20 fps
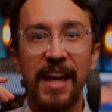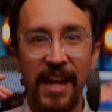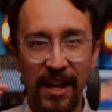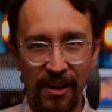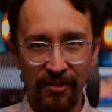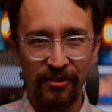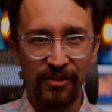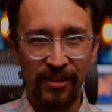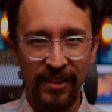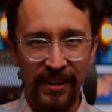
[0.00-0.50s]

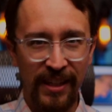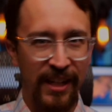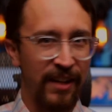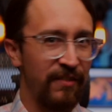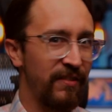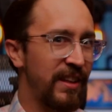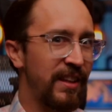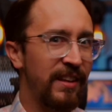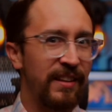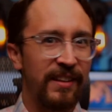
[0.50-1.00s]
everything,
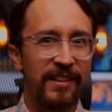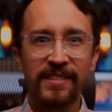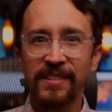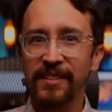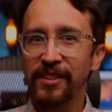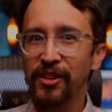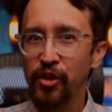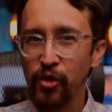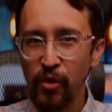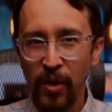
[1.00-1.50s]
everything that's
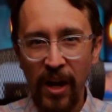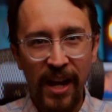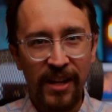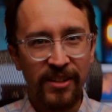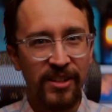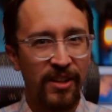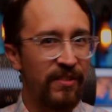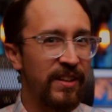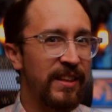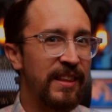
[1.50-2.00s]
in the
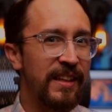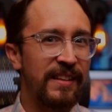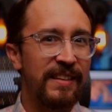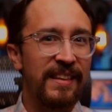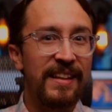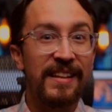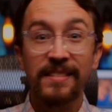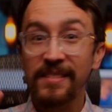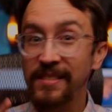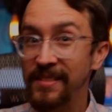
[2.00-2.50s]
trash, everything
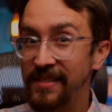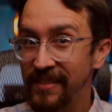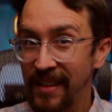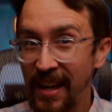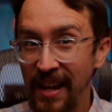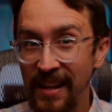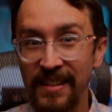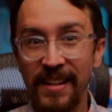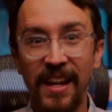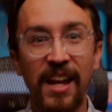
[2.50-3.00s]
that's
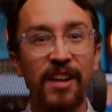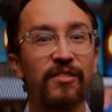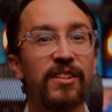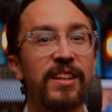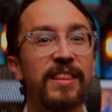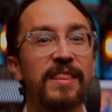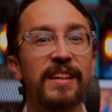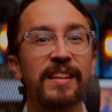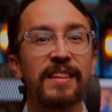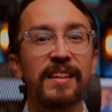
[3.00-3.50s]
sent,
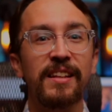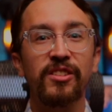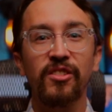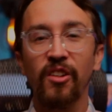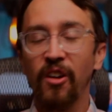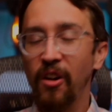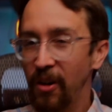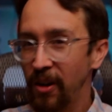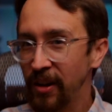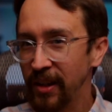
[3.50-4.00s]
everything that's
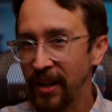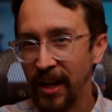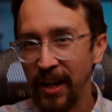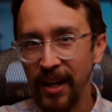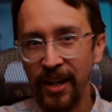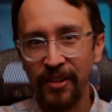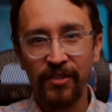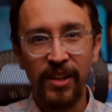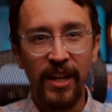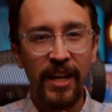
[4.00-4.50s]

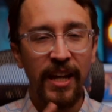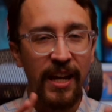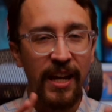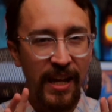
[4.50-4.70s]
archived,